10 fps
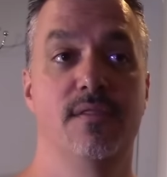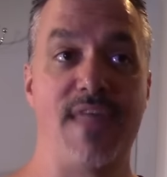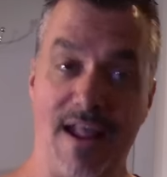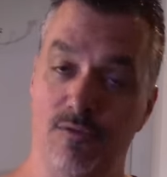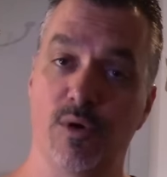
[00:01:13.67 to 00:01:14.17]

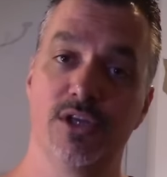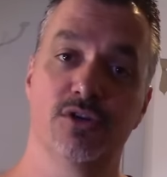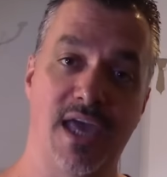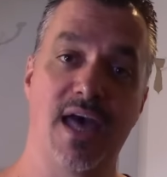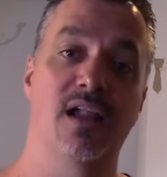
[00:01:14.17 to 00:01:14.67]
That's where
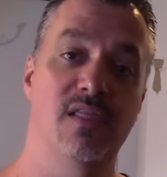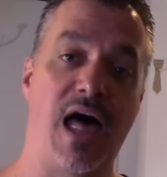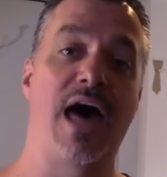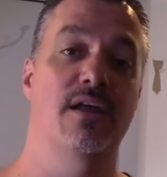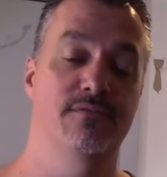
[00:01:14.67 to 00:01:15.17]
you'll get a
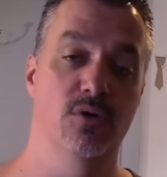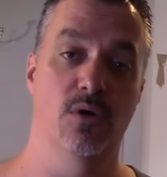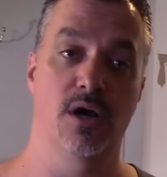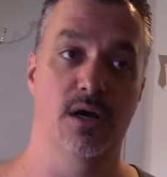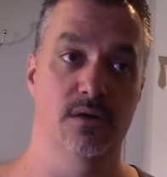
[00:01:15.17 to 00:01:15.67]
lot of
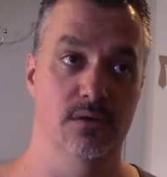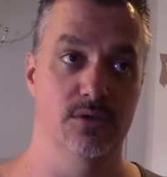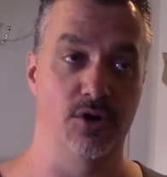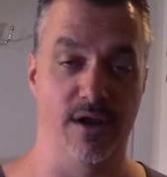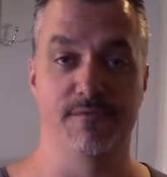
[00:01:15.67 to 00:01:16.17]
your,
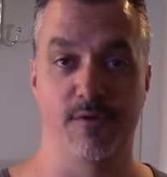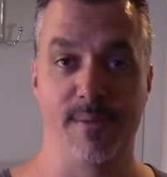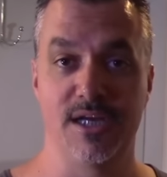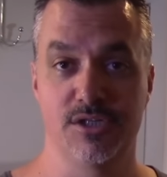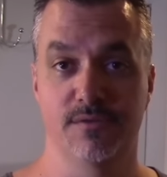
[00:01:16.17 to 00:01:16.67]
your
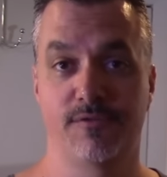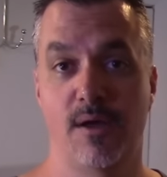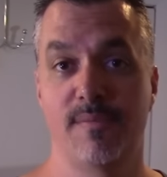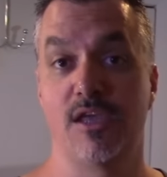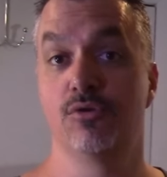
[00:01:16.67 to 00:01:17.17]
information
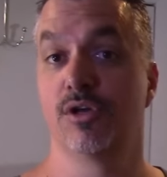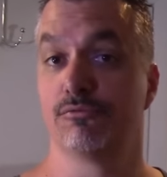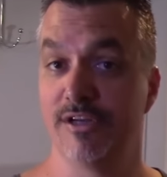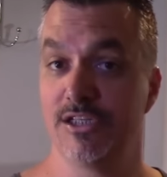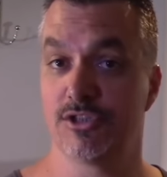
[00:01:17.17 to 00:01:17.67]
from that you
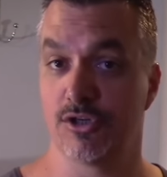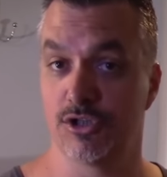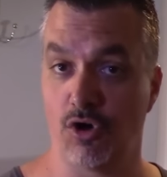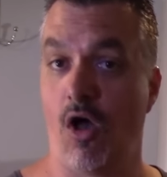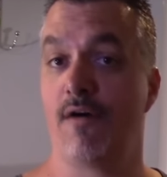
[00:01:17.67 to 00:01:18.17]
can
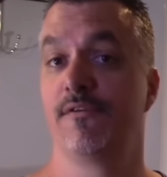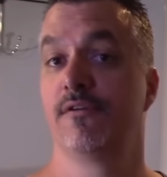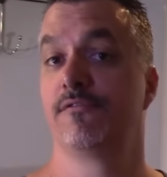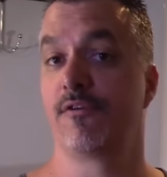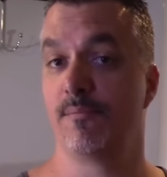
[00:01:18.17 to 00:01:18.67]
research off
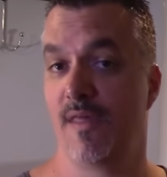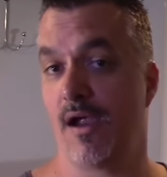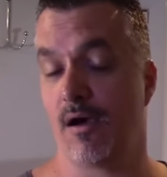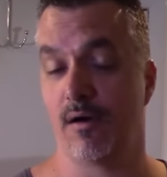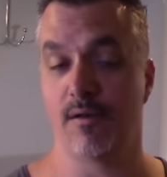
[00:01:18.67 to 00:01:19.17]
of from
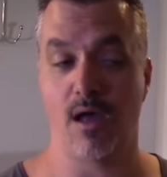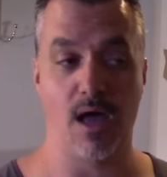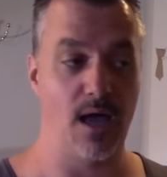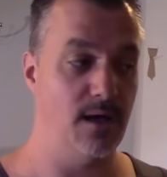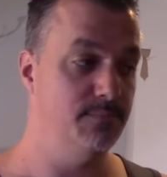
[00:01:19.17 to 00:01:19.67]
there.
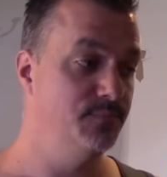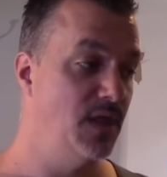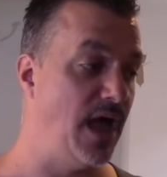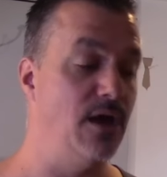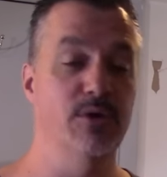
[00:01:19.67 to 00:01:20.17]
Um,
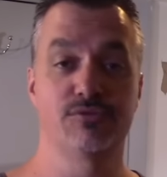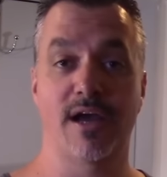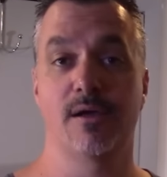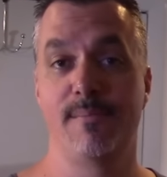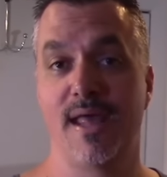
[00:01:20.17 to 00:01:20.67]
I always
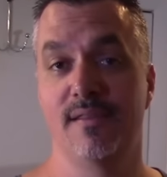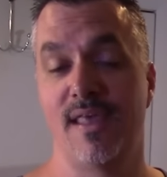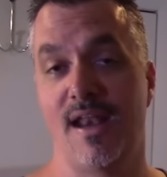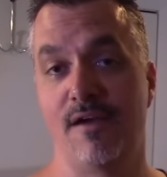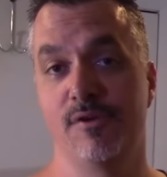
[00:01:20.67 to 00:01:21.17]
recommend
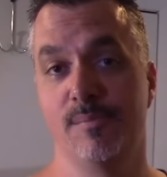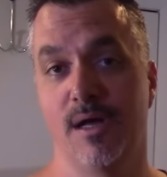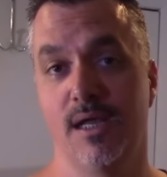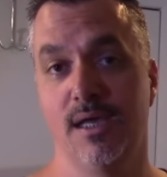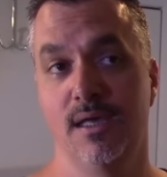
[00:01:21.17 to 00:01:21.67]
that
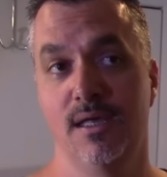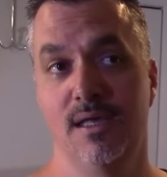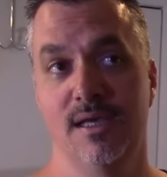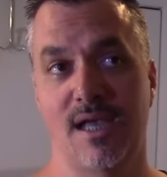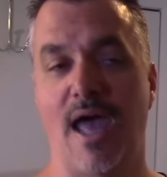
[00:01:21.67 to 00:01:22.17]
everybody
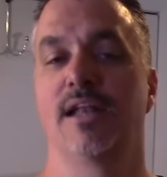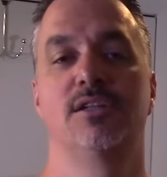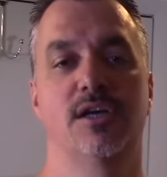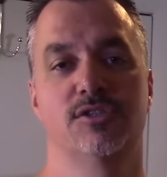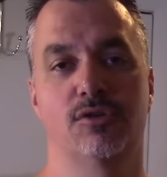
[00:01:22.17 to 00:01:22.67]
kind of
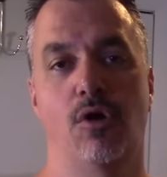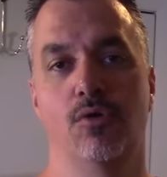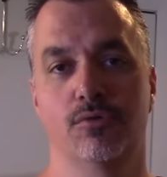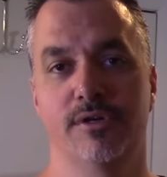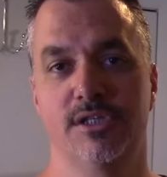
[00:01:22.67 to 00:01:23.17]
does their
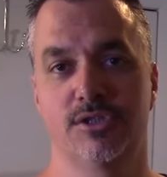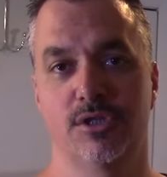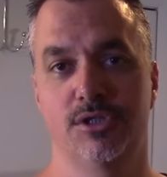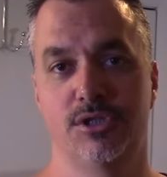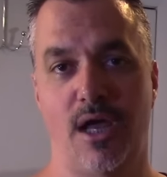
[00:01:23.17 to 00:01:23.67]
own
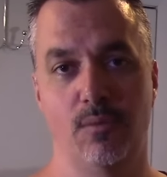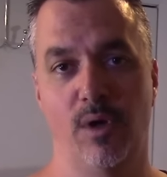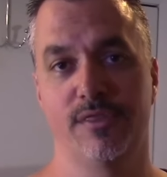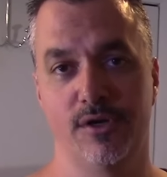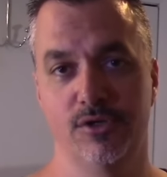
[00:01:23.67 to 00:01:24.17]
research on
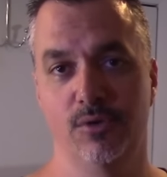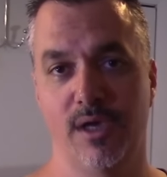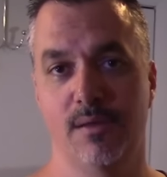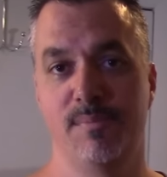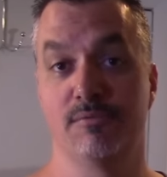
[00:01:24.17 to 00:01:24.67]
what they're
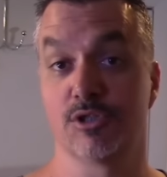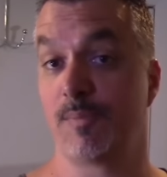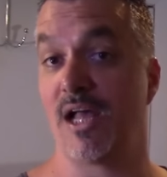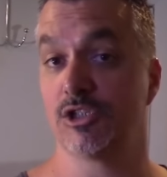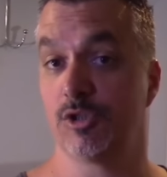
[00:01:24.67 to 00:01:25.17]
doing and be
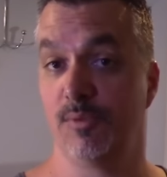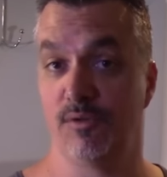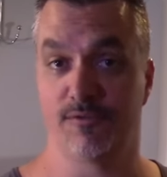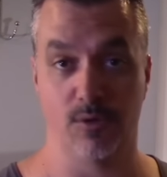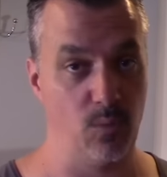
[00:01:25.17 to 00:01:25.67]

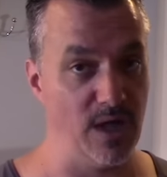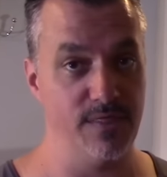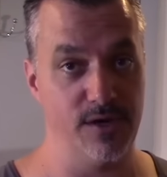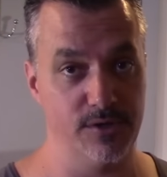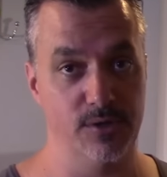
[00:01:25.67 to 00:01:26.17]
responsible for
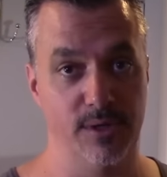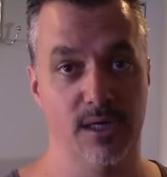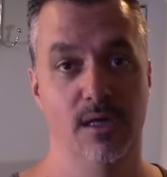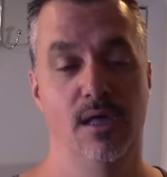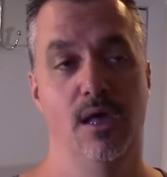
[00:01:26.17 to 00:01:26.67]
what they're doing.